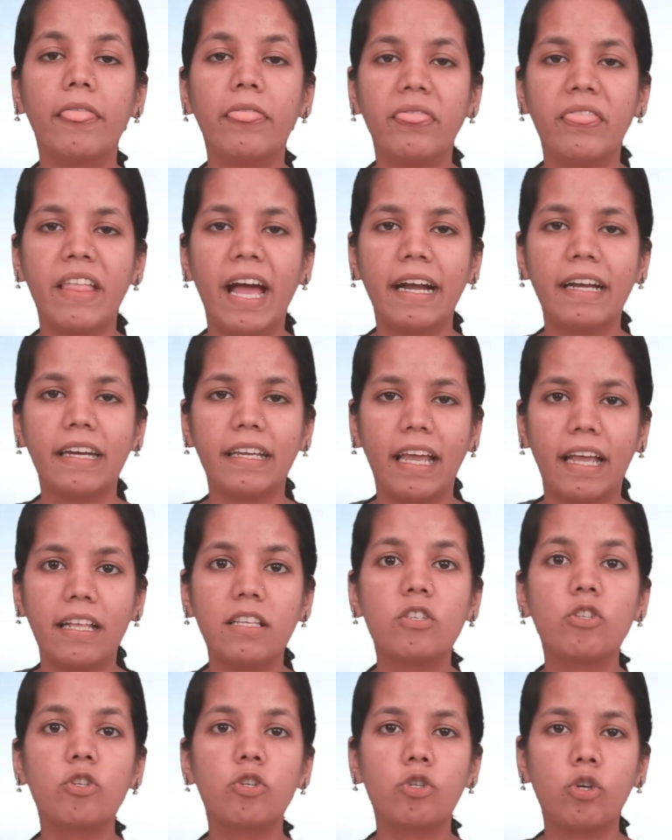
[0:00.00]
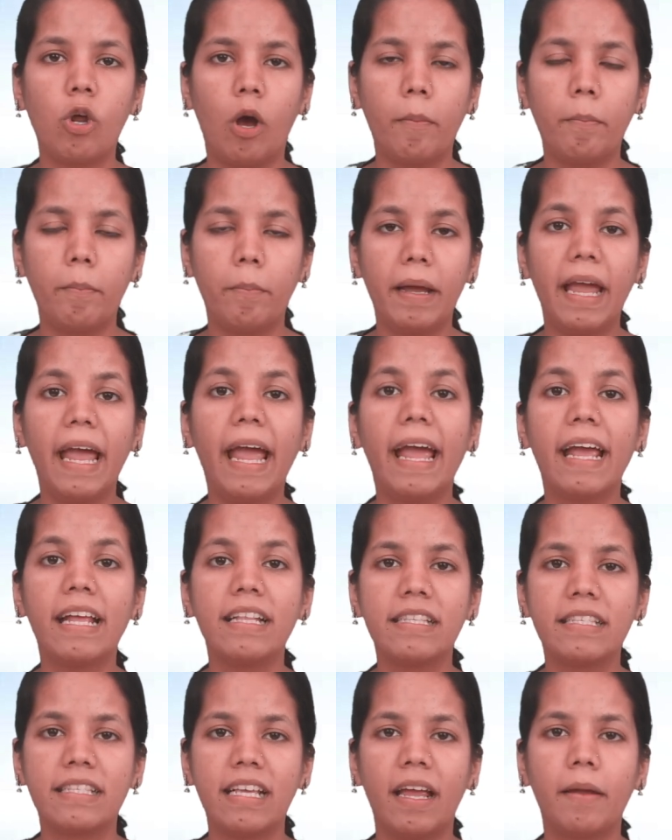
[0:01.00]
that can stop
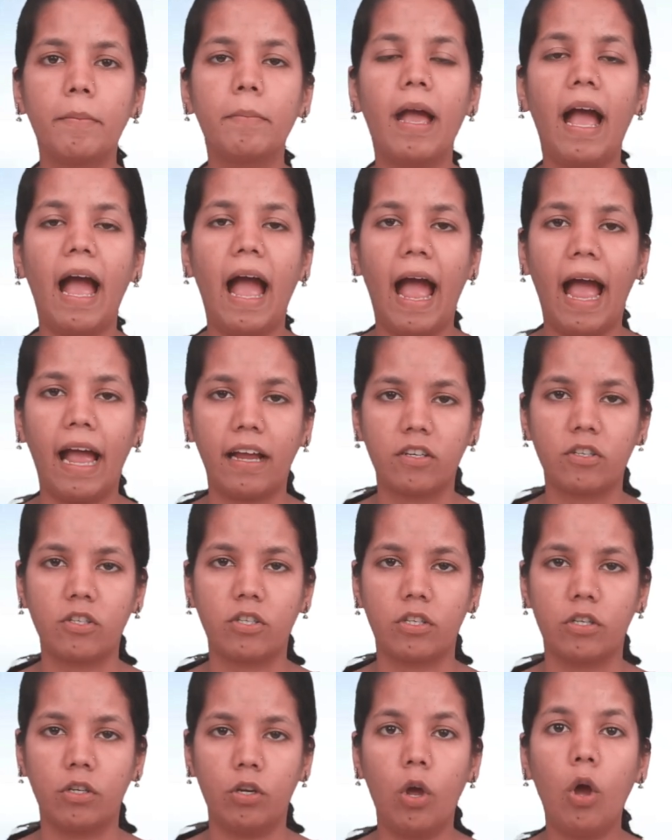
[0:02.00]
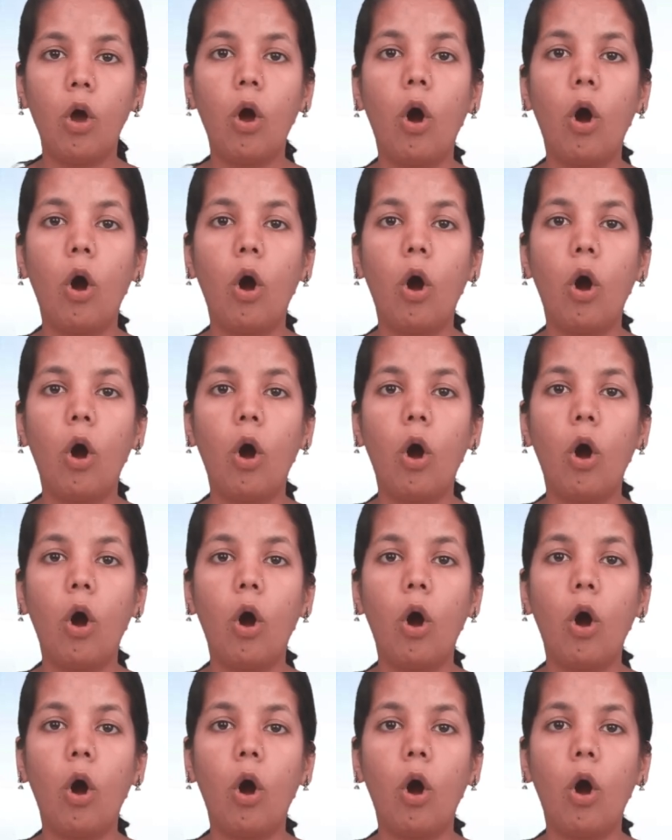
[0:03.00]
enzyme action